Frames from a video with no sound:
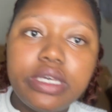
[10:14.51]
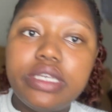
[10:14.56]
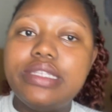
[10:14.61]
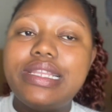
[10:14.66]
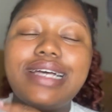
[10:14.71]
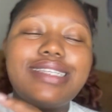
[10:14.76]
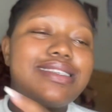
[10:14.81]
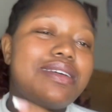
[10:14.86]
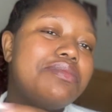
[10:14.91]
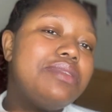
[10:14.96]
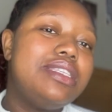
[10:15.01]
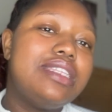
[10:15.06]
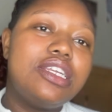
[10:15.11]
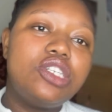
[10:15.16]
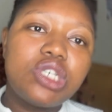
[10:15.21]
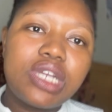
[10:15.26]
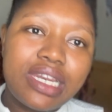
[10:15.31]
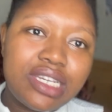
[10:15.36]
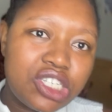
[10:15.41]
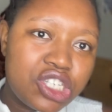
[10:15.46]
That's something that
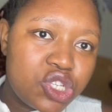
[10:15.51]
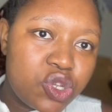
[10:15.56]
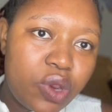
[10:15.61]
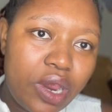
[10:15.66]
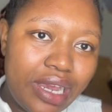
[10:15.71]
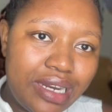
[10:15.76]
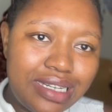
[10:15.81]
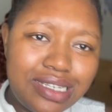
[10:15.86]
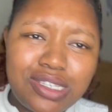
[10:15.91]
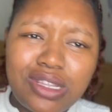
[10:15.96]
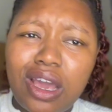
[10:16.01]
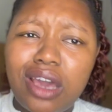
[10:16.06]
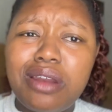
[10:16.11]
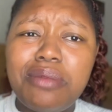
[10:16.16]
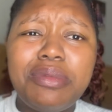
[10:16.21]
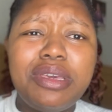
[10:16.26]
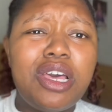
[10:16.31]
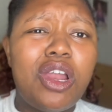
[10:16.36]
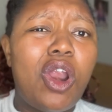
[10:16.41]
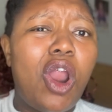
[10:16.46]
you can just create. It's not going to
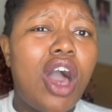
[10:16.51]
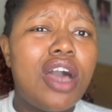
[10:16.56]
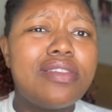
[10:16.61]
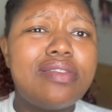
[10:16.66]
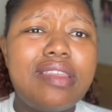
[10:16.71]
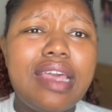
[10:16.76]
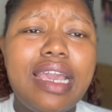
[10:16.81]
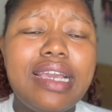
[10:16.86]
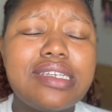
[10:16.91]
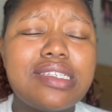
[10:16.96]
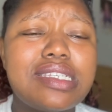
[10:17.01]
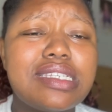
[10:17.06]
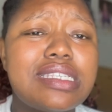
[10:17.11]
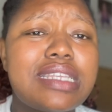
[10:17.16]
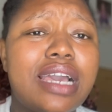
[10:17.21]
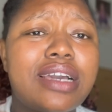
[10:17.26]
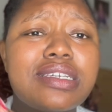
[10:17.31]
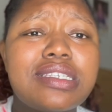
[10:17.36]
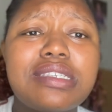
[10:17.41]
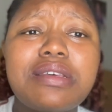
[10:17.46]
be a long thing. It's just
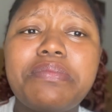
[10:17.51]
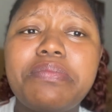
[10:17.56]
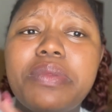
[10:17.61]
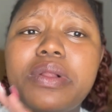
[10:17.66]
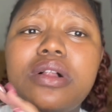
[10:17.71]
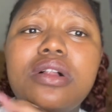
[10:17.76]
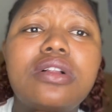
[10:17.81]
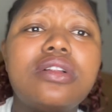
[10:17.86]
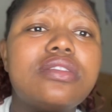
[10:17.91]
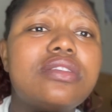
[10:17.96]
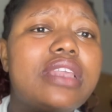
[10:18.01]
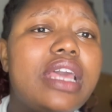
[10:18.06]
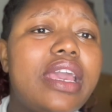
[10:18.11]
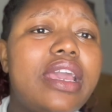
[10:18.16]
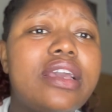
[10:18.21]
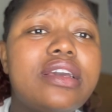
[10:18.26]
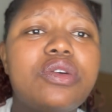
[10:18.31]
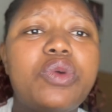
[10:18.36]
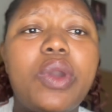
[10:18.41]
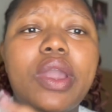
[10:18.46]
like a simple
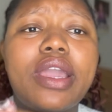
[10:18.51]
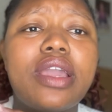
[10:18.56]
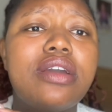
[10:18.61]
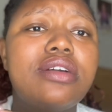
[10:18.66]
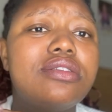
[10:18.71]
thing, quick